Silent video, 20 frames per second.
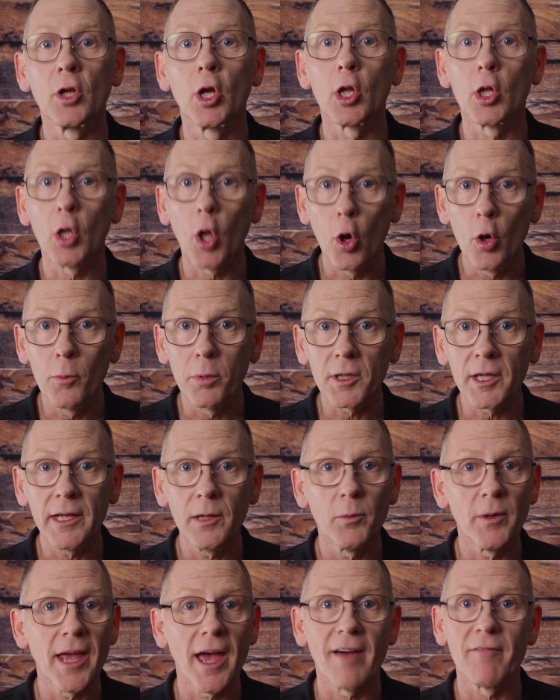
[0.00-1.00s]
Globally,
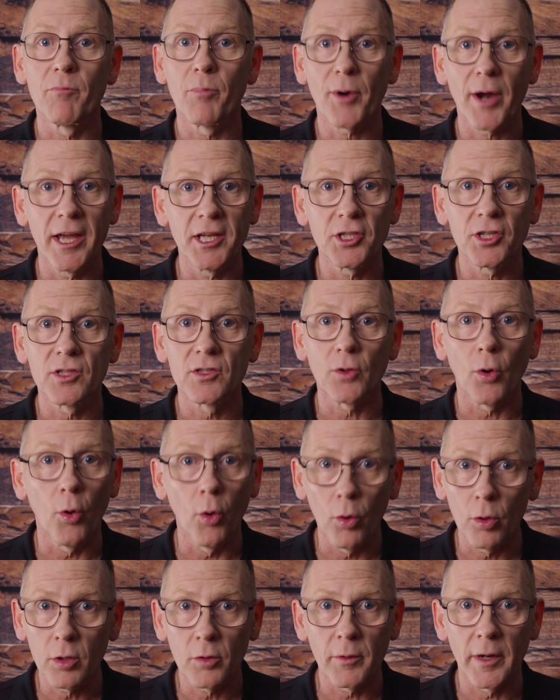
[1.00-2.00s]
we have branches
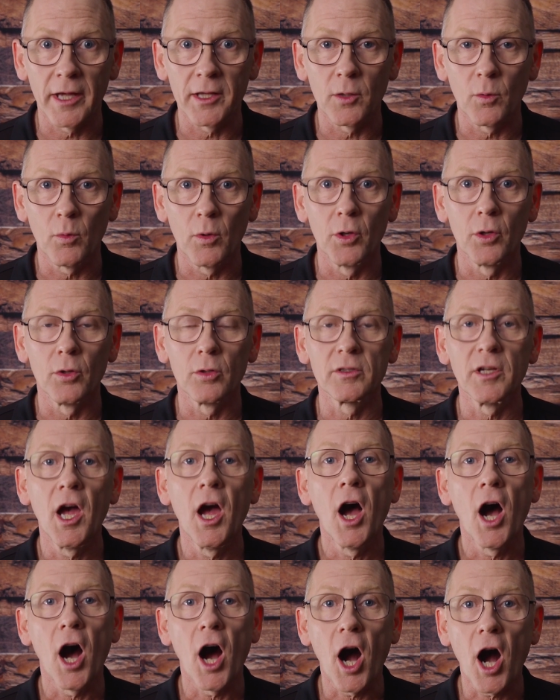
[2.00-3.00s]
all around the world,
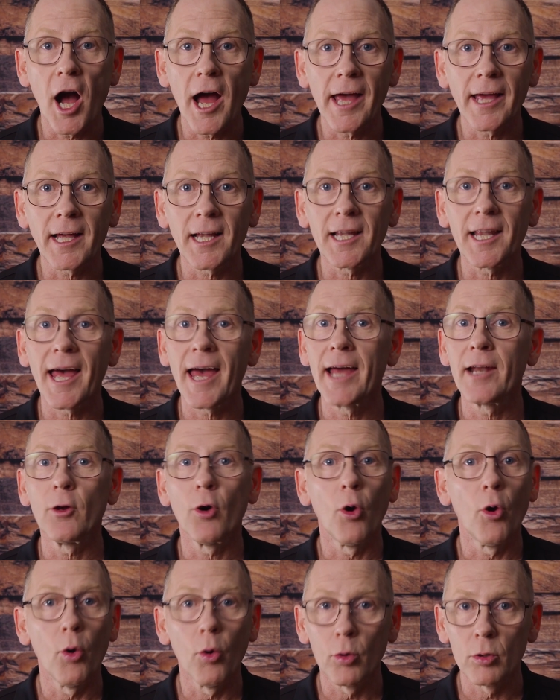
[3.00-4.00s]
Ironclad
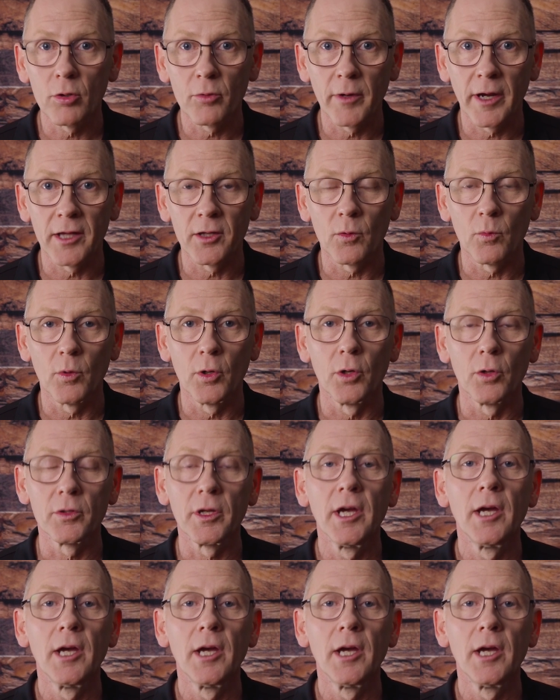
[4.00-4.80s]
all around the world.